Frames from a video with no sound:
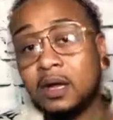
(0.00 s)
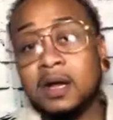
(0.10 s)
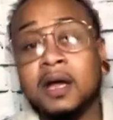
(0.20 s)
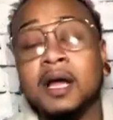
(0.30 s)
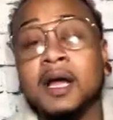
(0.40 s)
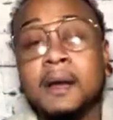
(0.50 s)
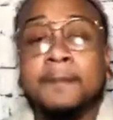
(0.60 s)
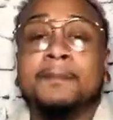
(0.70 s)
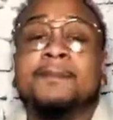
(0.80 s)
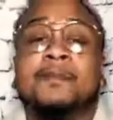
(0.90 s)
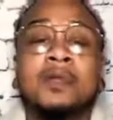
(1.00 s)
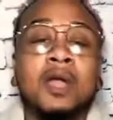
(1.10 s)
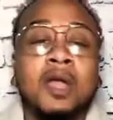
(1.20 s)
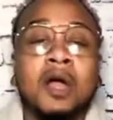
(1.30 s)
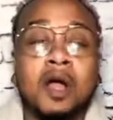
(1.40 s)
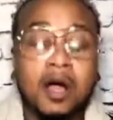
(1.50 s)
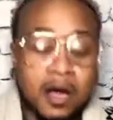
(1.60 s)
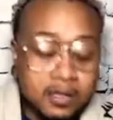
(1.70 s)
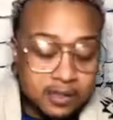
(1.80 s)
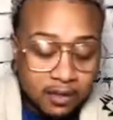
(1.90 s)
Um,
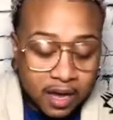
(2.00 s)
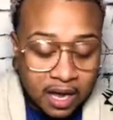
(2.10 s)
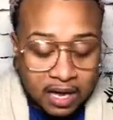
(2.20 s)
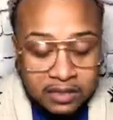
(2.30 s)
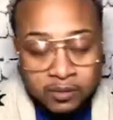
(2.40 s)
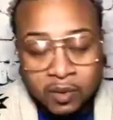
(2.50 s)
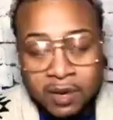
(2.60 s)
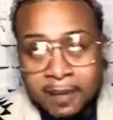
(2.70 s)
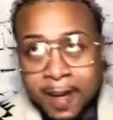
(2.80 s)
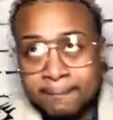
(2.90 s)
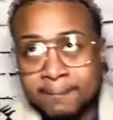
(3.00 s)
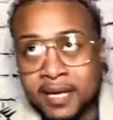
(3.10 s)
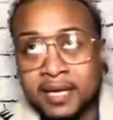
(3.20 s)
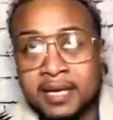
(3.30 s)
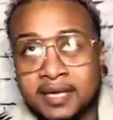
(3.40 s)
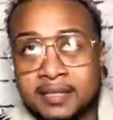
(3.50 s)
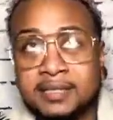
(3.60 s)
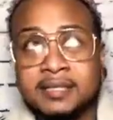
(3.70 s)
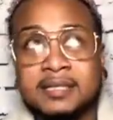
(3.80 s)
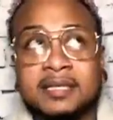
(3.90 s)
Also, guys, one of my
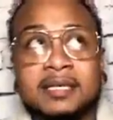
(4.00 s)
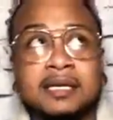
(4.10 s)
biggest